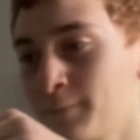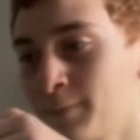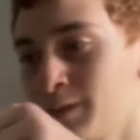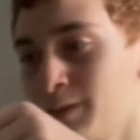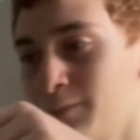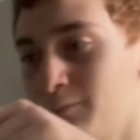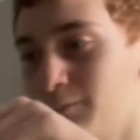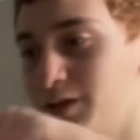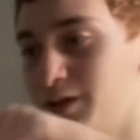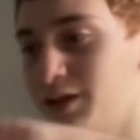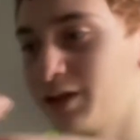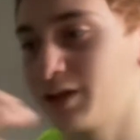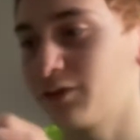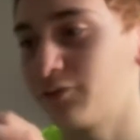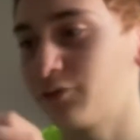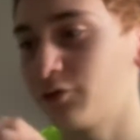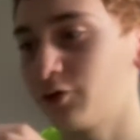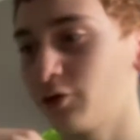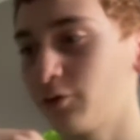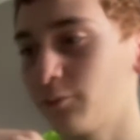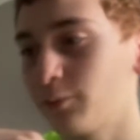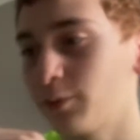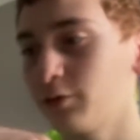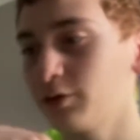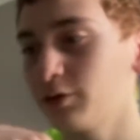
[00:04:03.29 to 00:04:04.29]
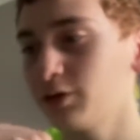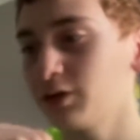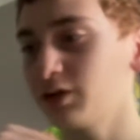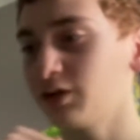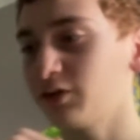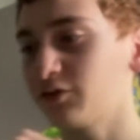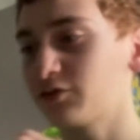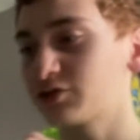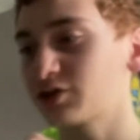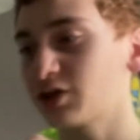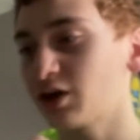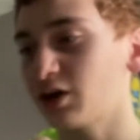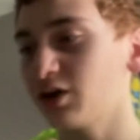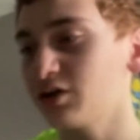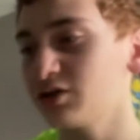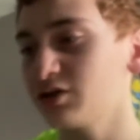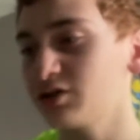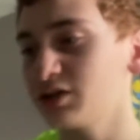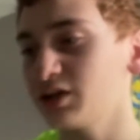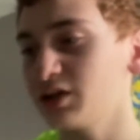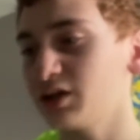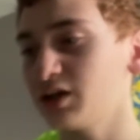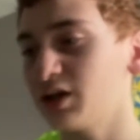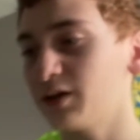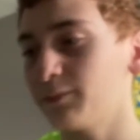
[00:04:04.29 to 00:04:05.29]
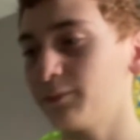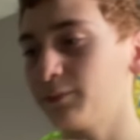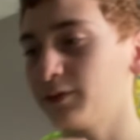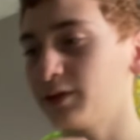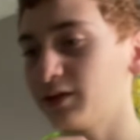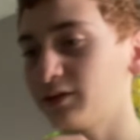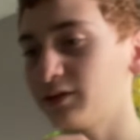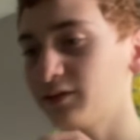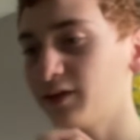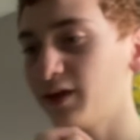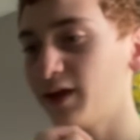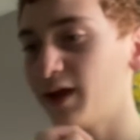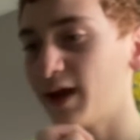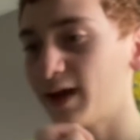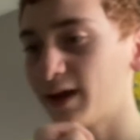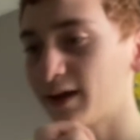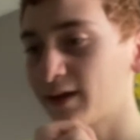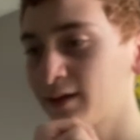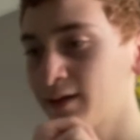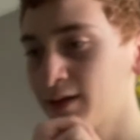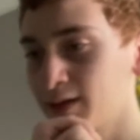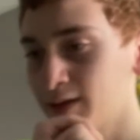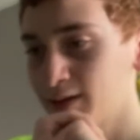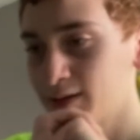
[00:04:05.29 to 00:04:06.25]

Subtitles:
Meaning, if your opponent is charging up an attack,